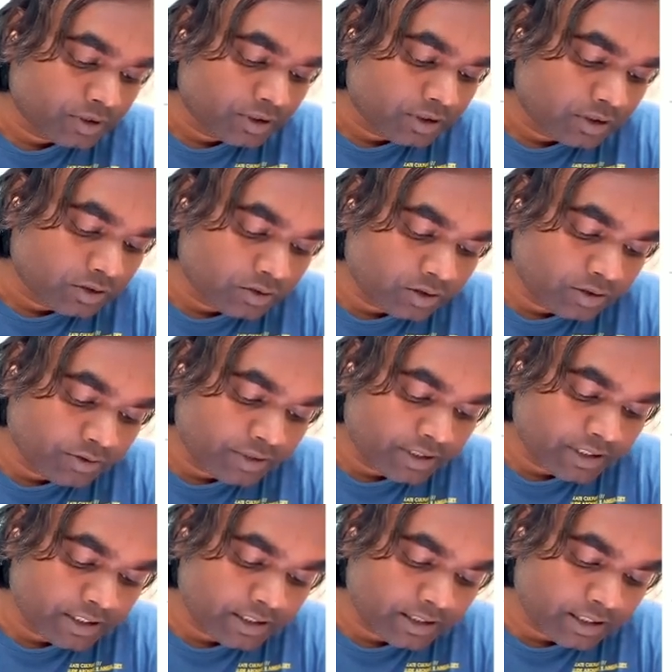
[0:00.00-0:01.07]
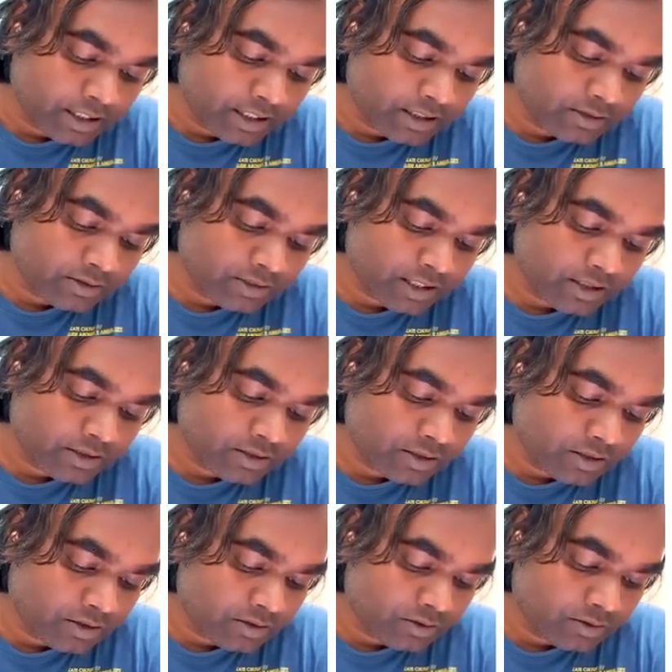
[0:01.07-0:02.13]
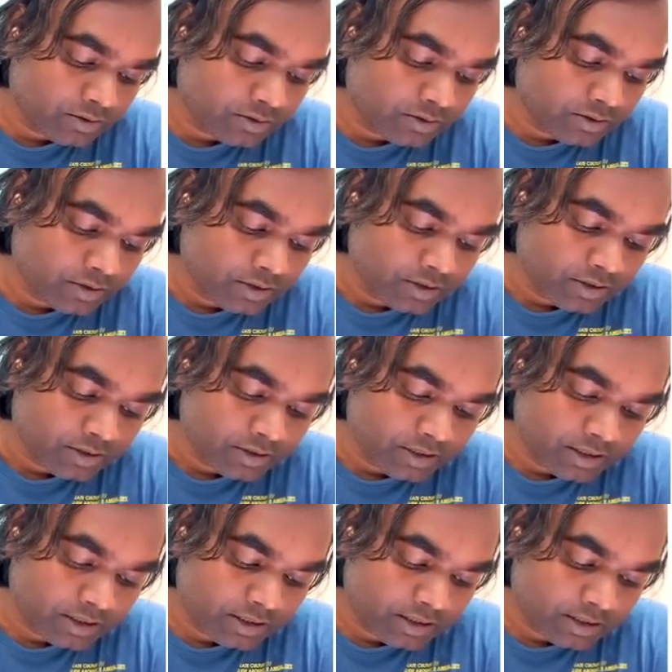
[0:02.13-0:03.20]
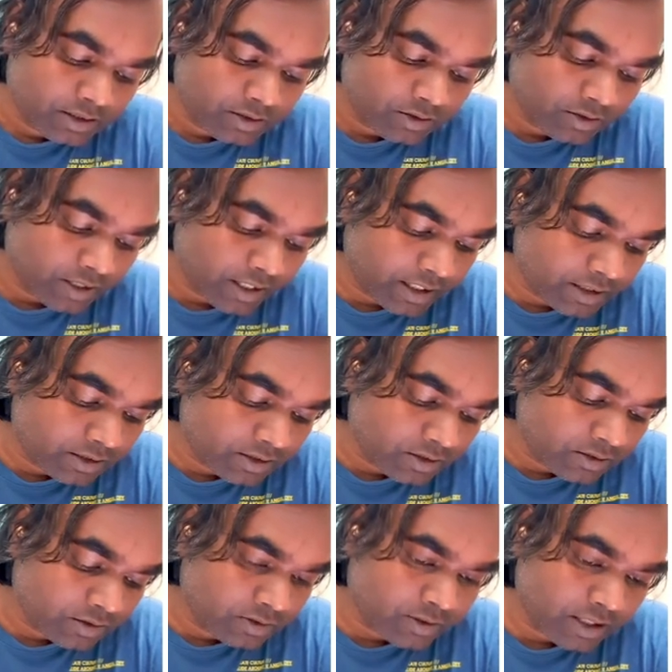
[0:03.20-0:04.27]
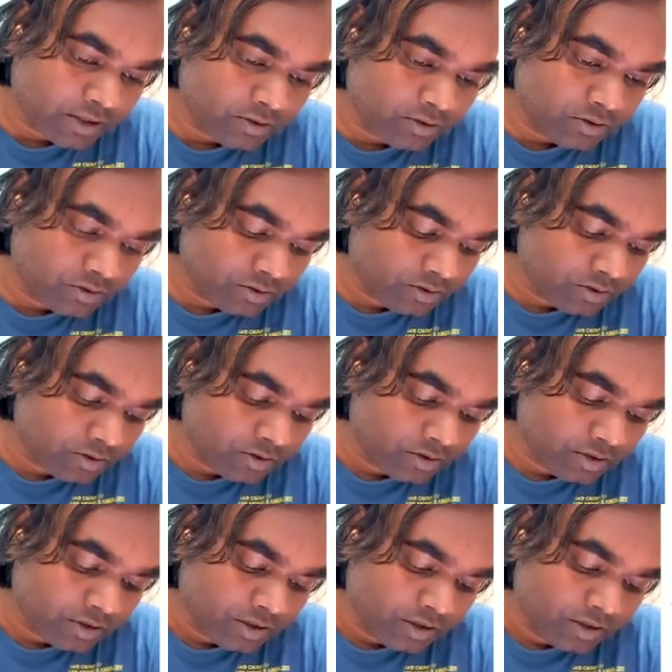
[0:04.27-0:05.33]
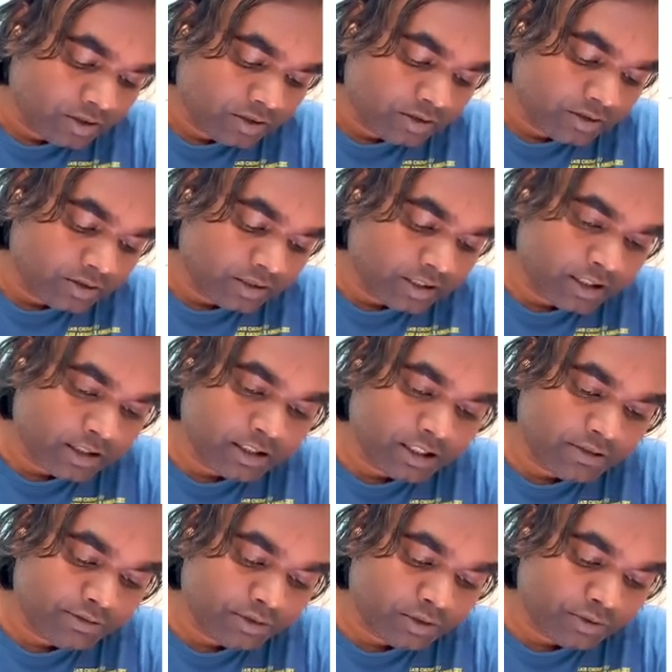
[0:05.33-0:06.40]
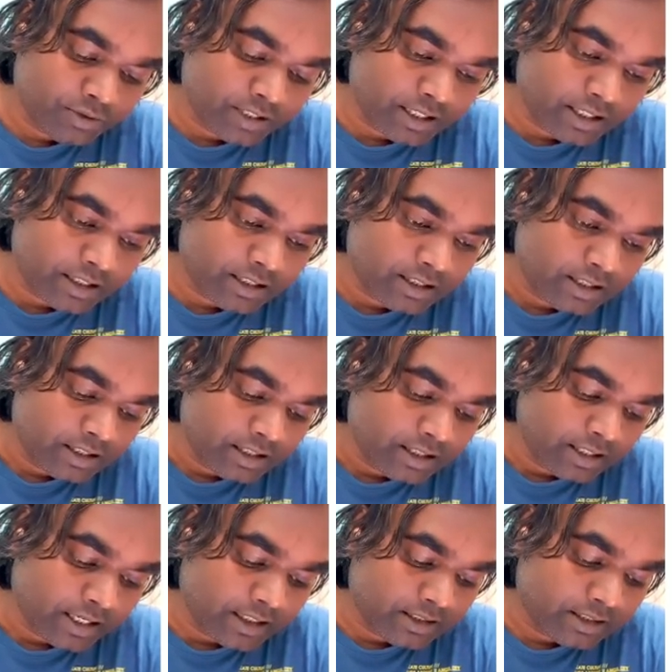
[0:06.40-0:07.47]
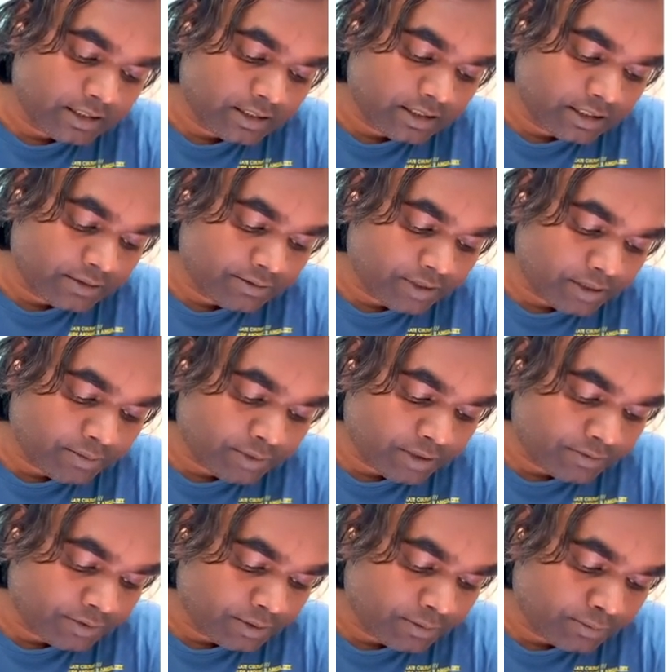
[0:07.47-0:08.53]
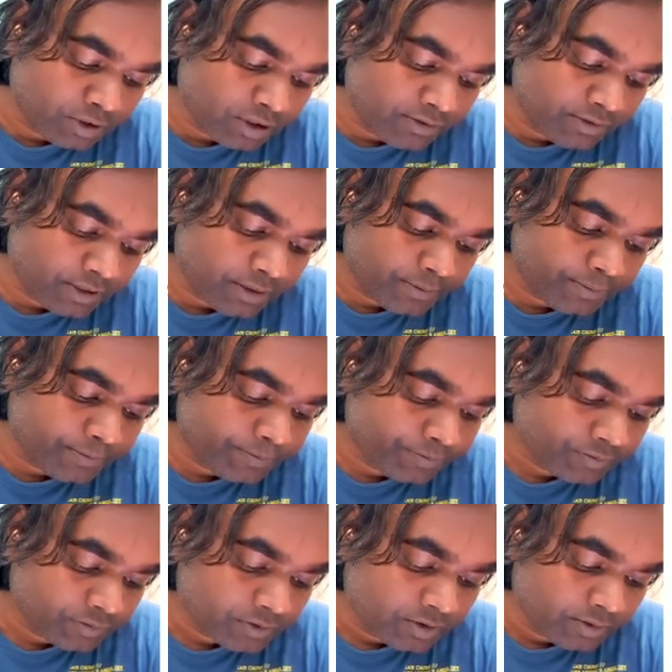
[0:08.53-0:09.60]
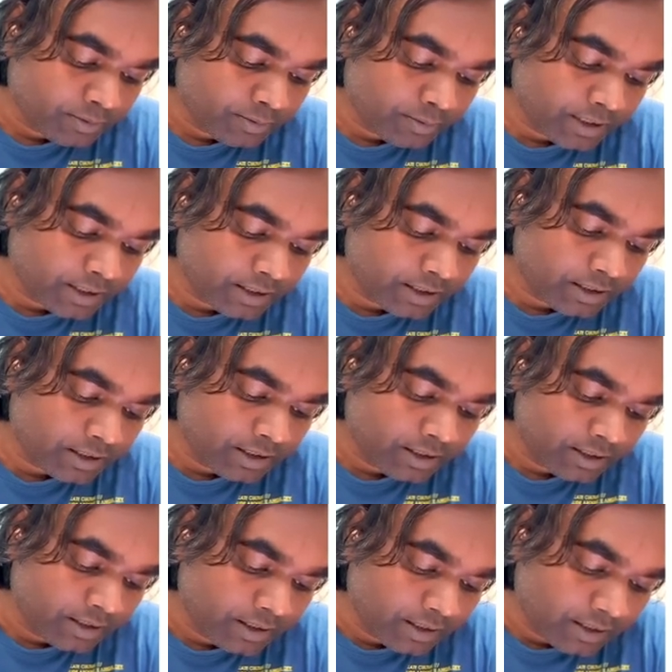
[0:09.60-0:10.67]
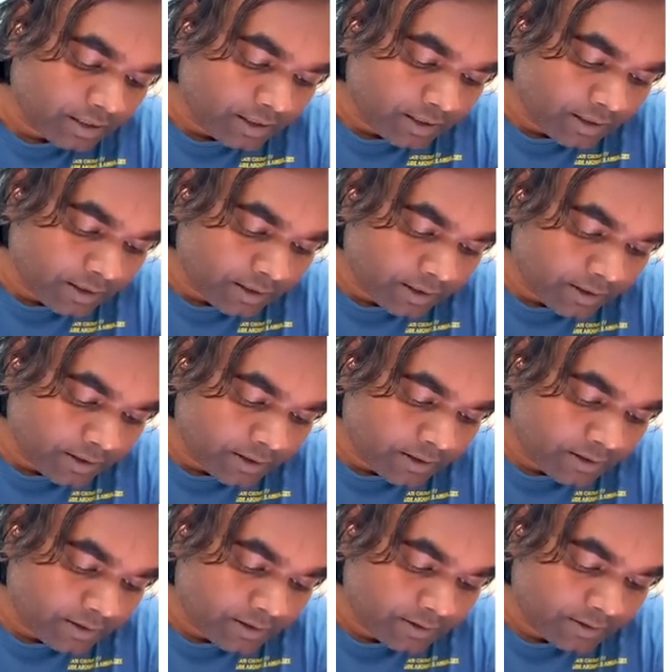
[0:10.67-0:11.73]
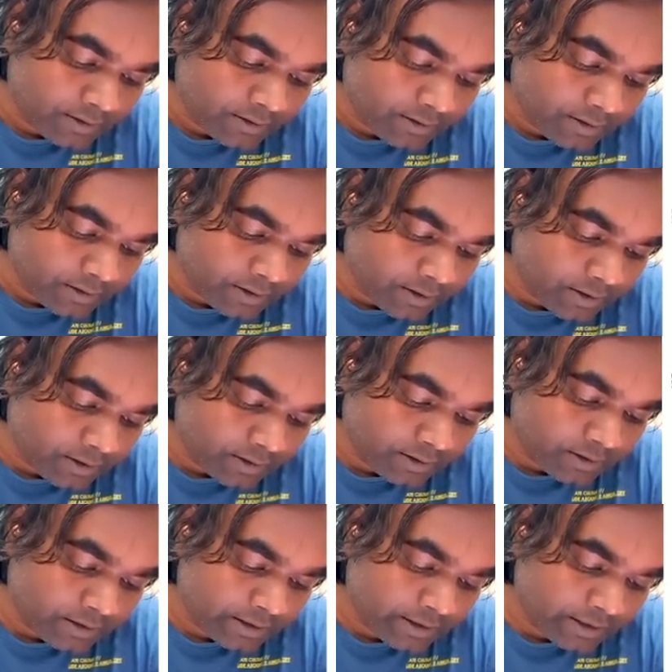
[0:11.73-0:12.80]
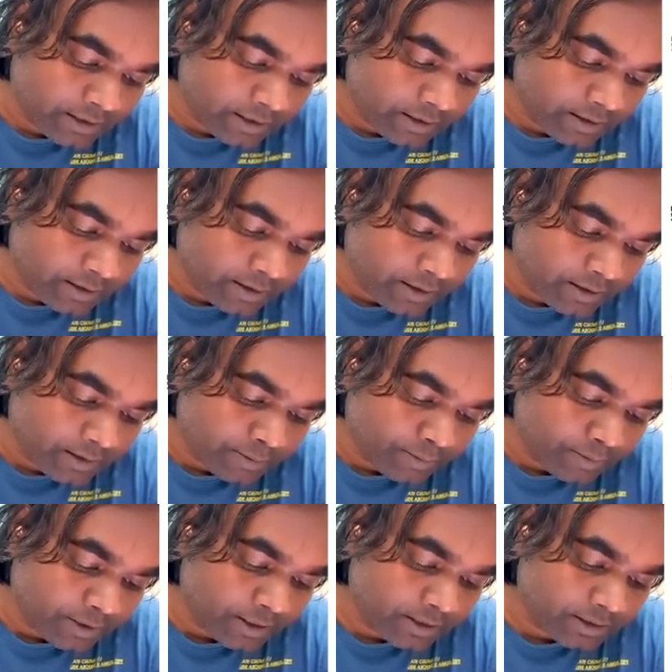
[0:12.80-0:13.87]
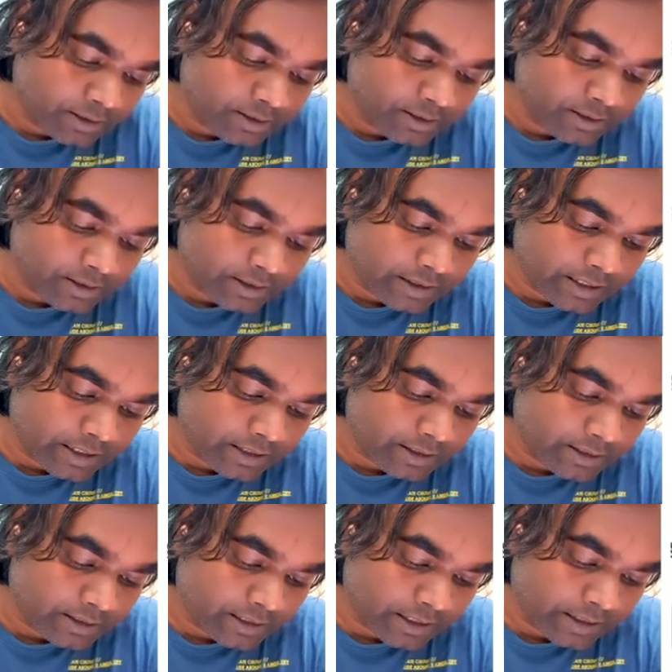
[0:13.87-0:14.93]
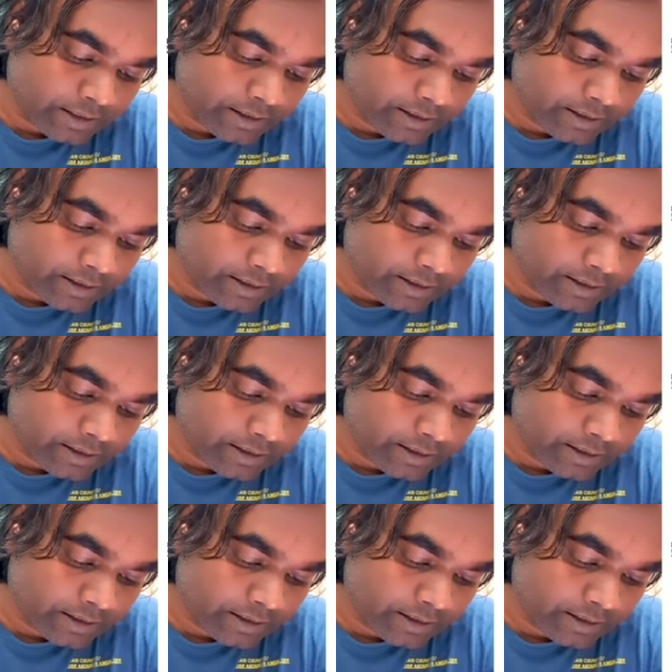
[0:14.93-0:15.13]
So you will get r square is equal to this. So r is equal to square root 2. Therefore we can write this in form of the polar form by r cos theta plus I sin